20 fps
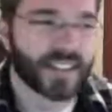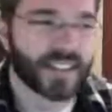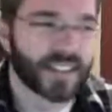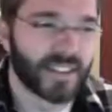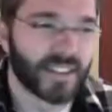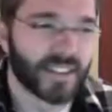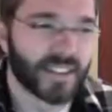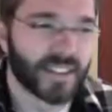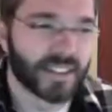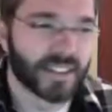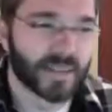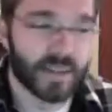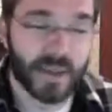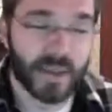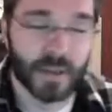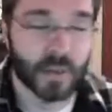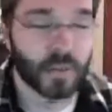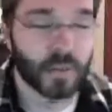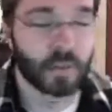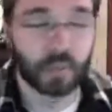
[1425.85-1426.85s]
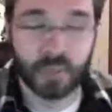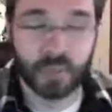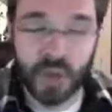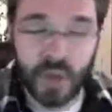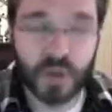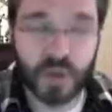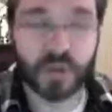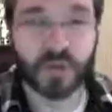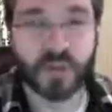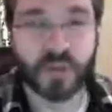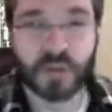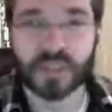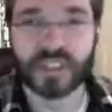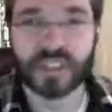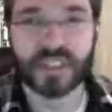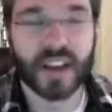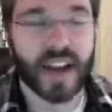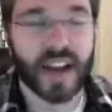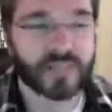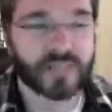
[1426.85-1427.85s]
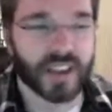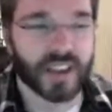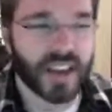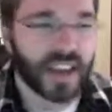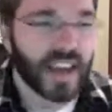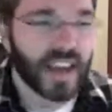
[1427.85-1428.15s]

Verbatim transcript: and all this. It's beautiful stuff.